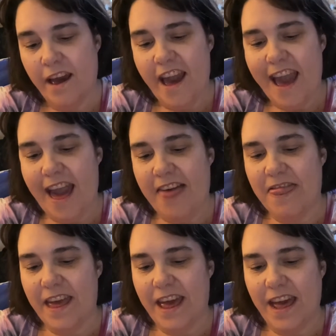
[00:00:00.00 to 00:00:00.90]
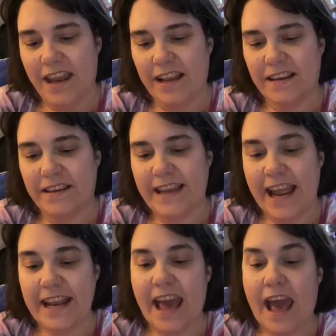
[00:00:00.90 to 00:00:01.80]
And then
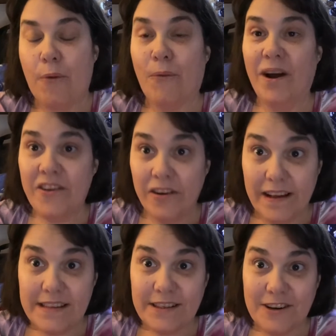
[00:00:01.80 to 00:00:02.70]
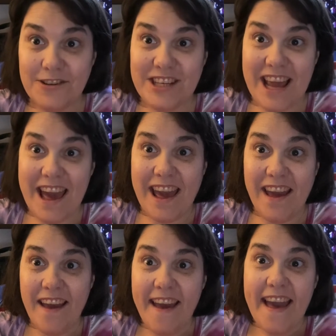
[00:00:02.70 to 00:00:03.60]
Dana at Wunderlust Crochet
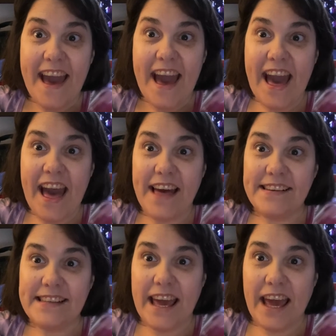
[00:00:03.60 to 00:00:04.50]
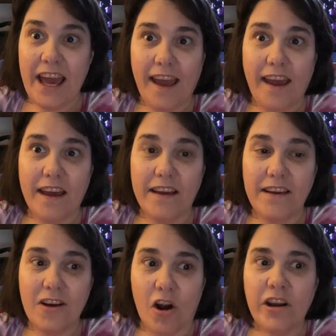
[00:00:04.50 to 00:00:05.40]
has a
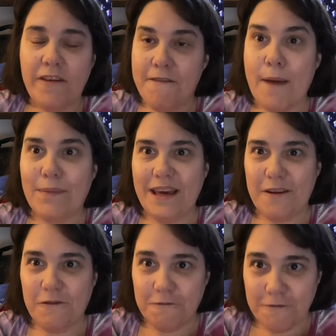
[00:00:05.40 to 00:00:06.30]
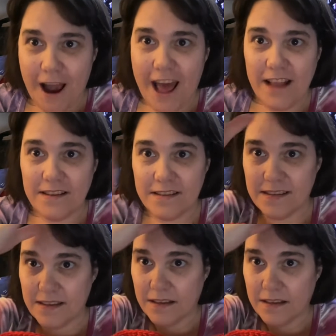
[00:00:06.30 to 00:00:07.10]
Yarnie family and friends